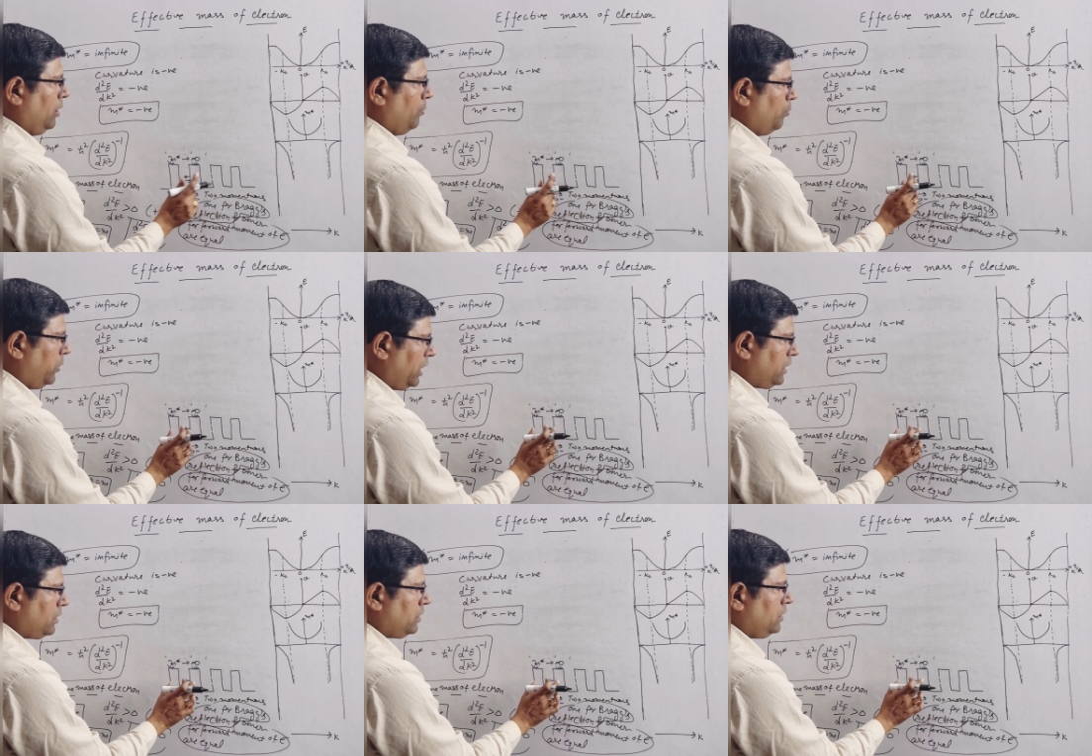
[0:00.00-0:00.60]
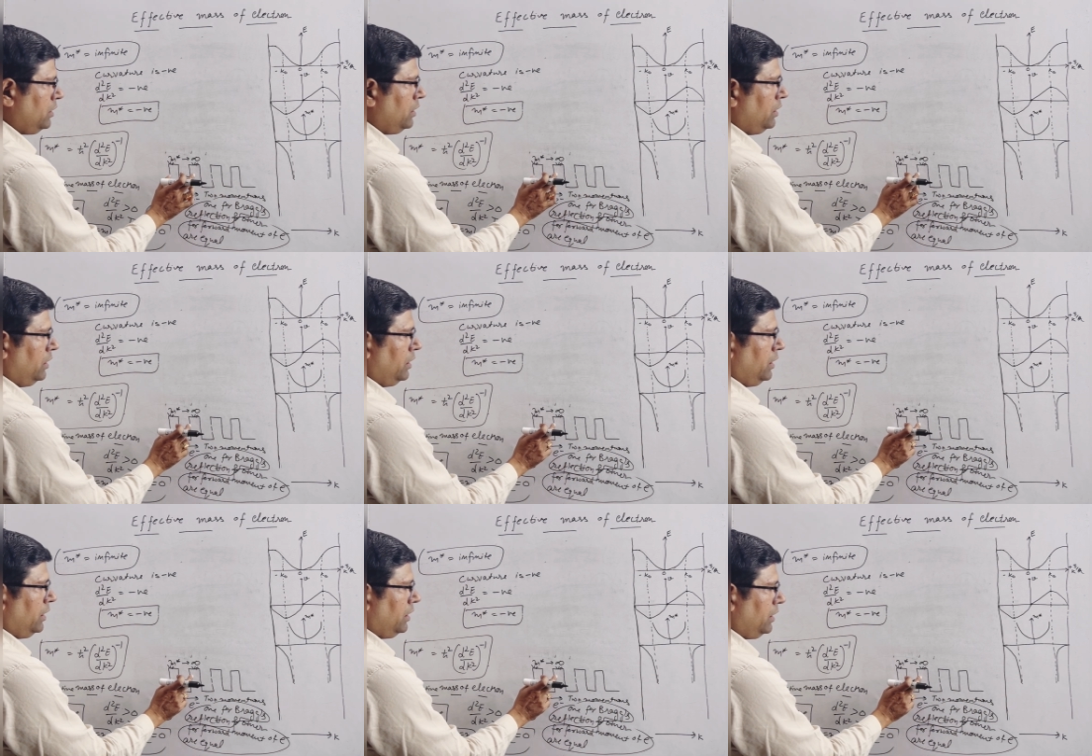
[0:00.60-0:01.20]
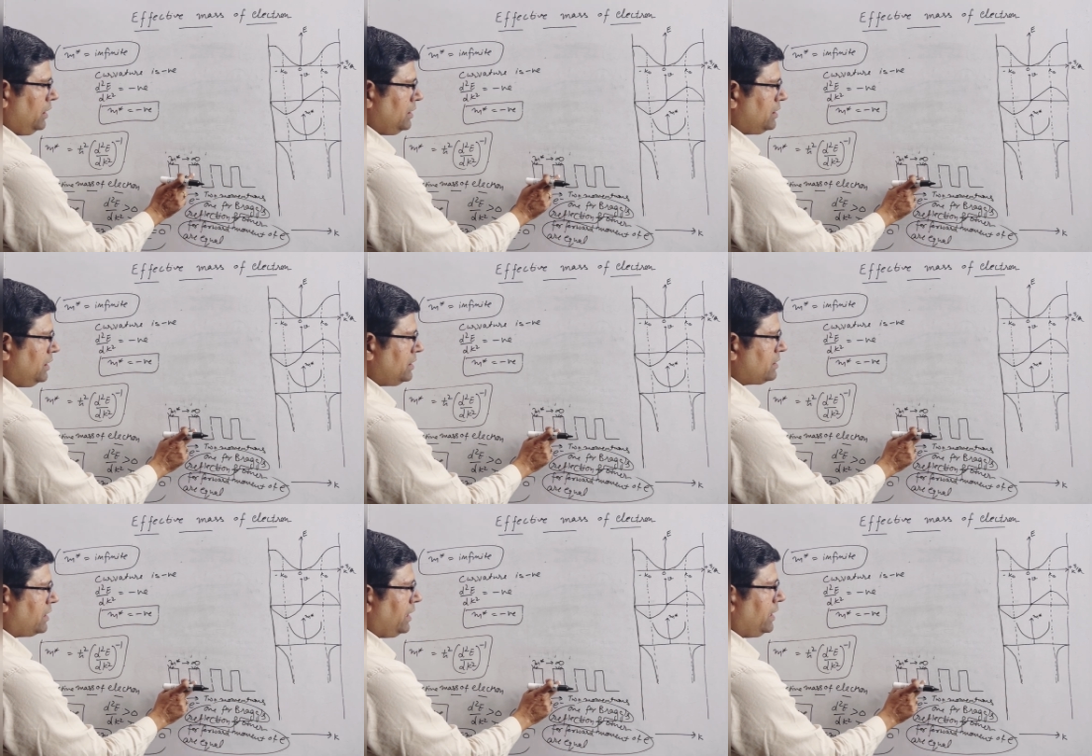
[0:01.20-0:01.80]
But in
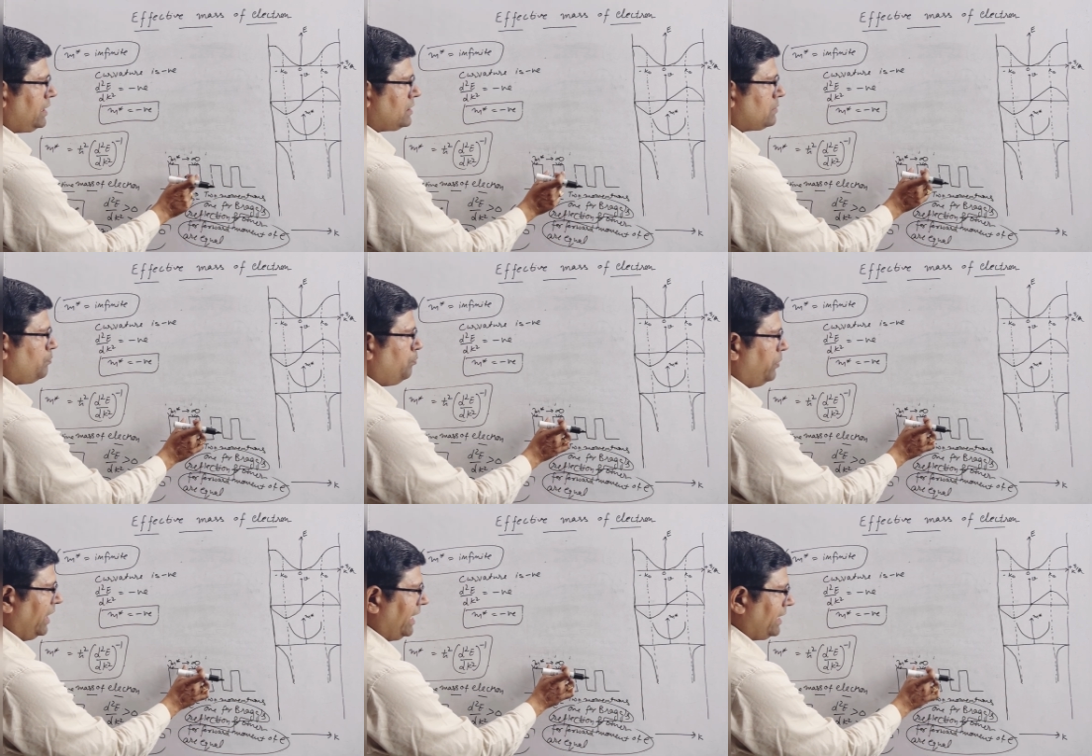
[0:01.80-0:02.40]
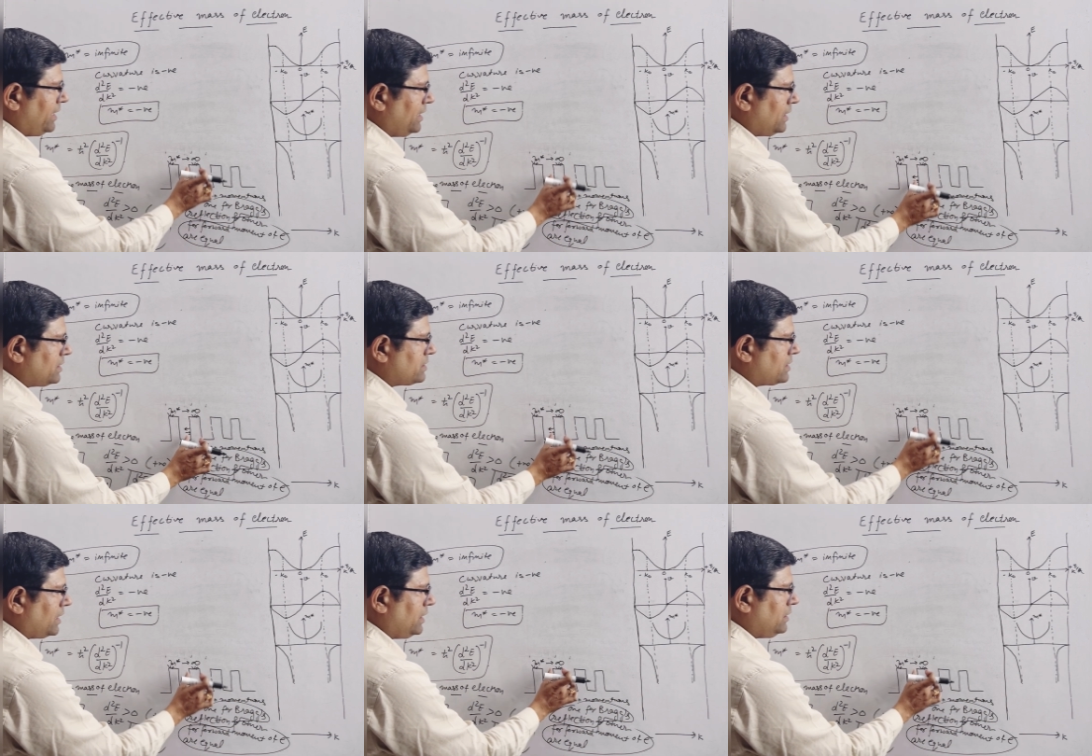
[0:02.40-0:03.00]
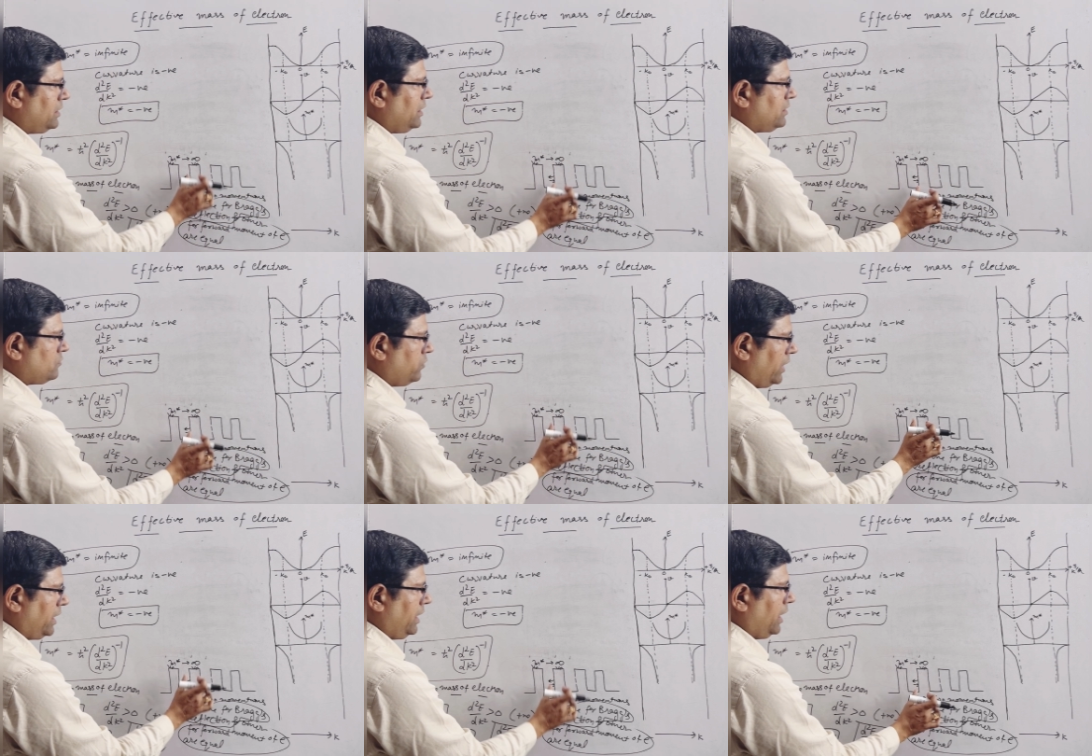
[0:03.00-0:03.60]
this case, barrier strength is
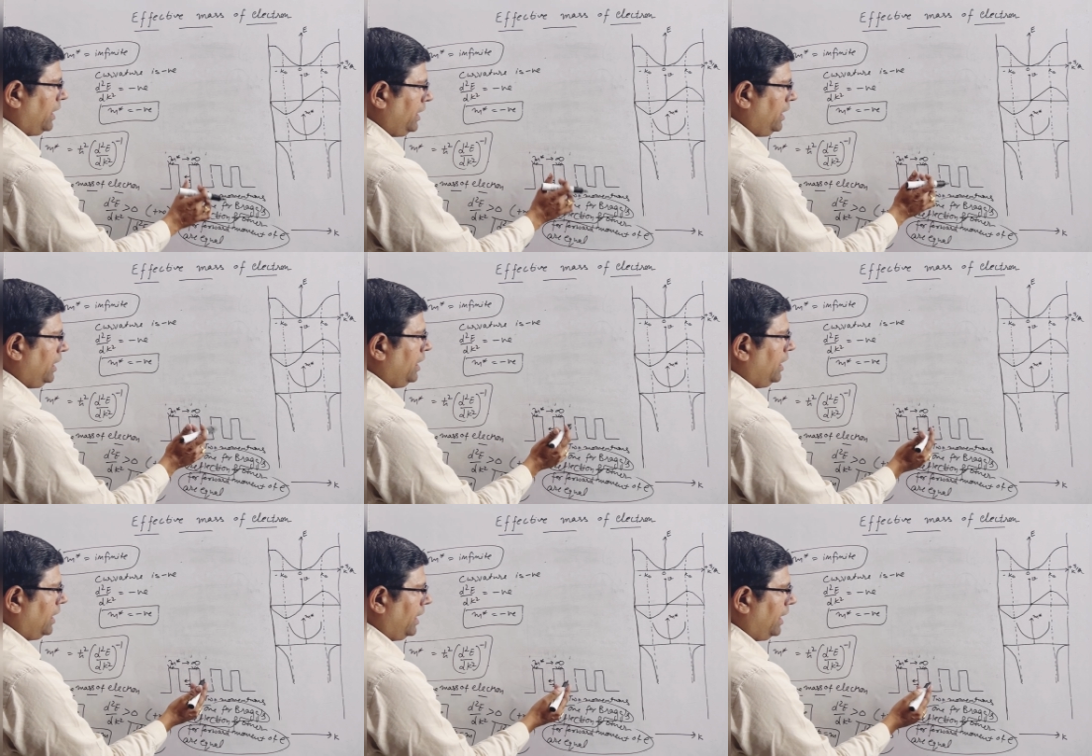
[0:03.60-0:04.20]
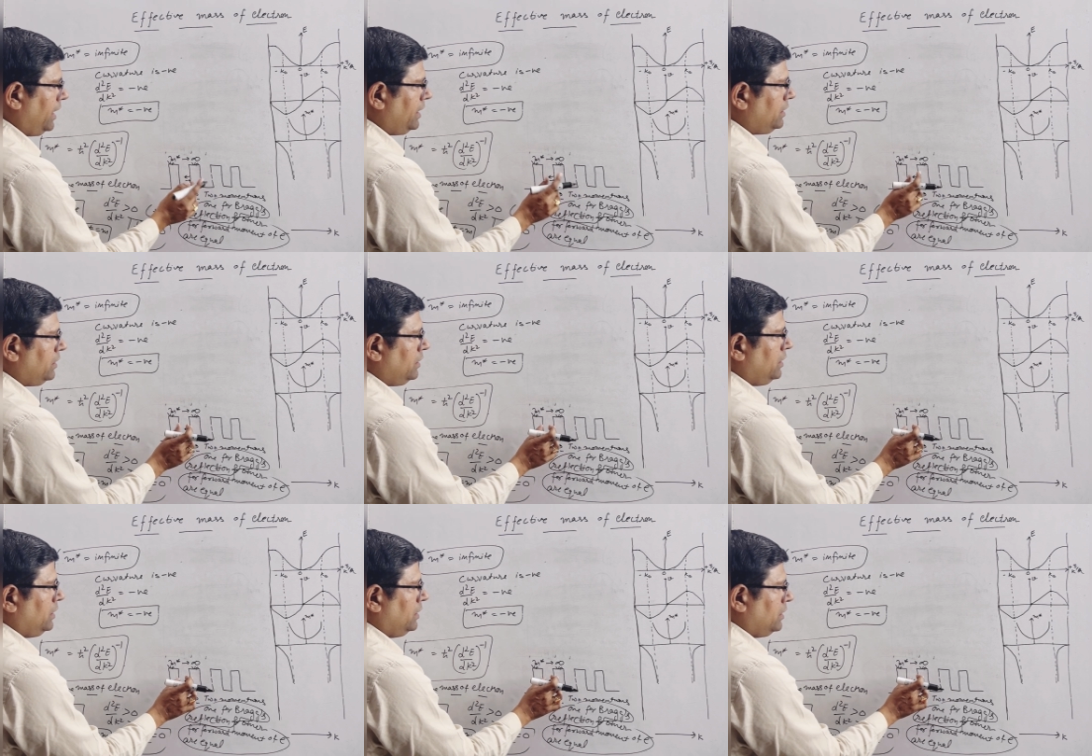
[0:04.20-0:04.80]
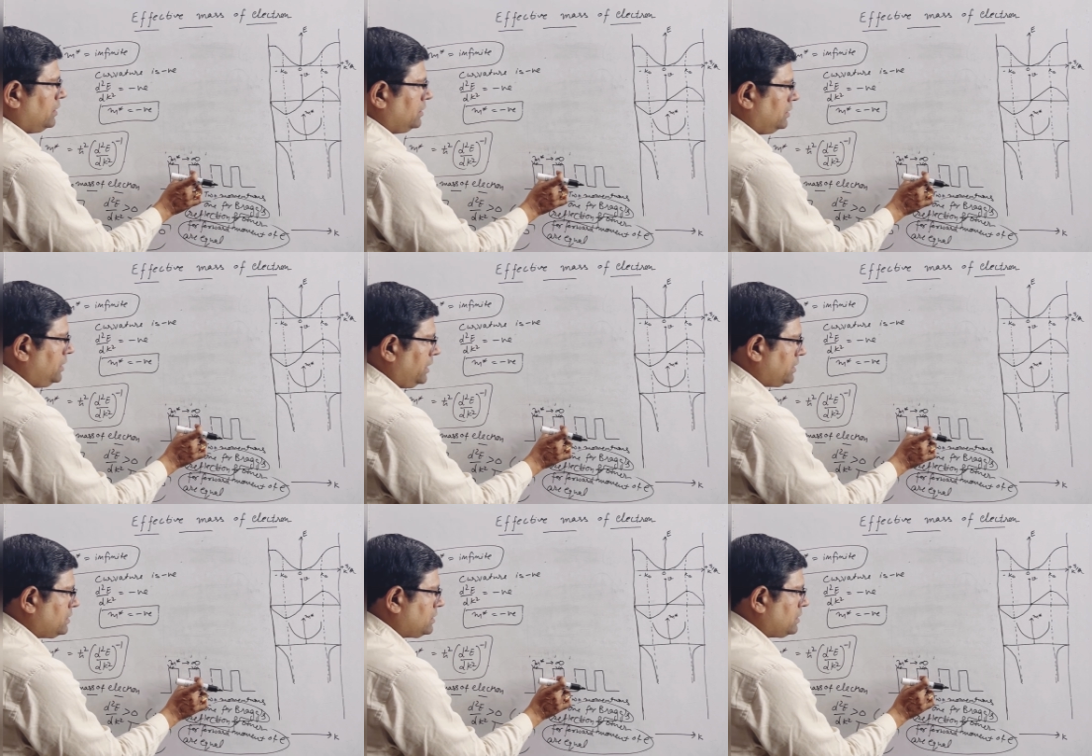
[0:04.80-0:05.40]
very high, and
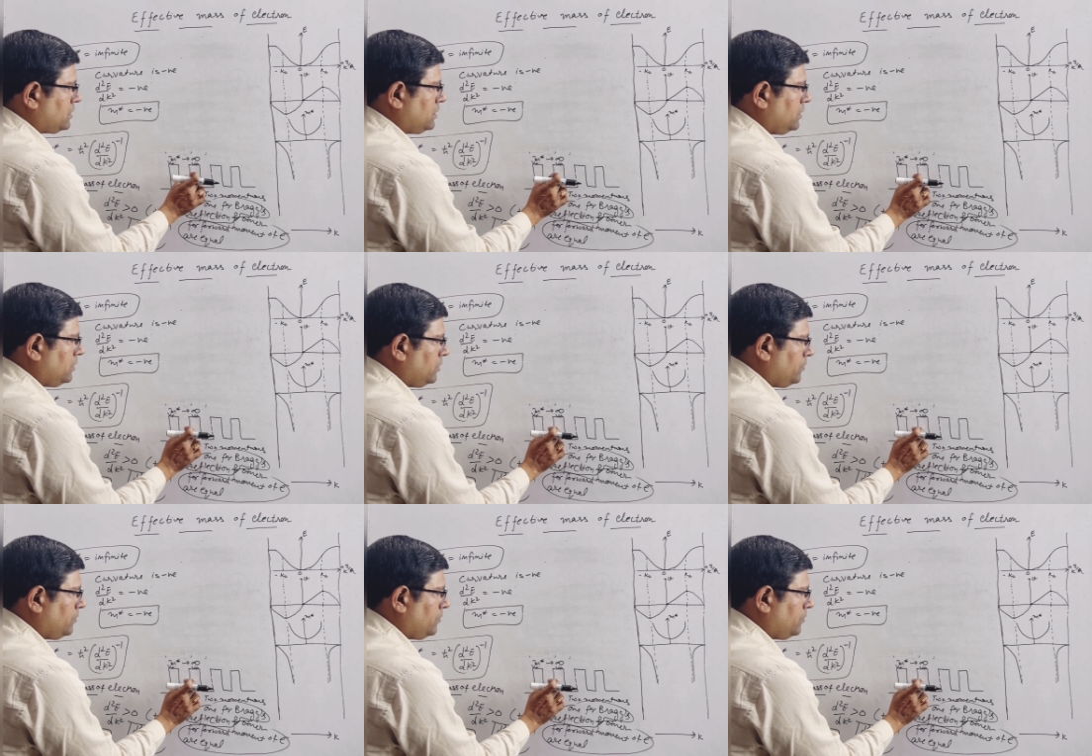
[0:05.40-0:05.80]
this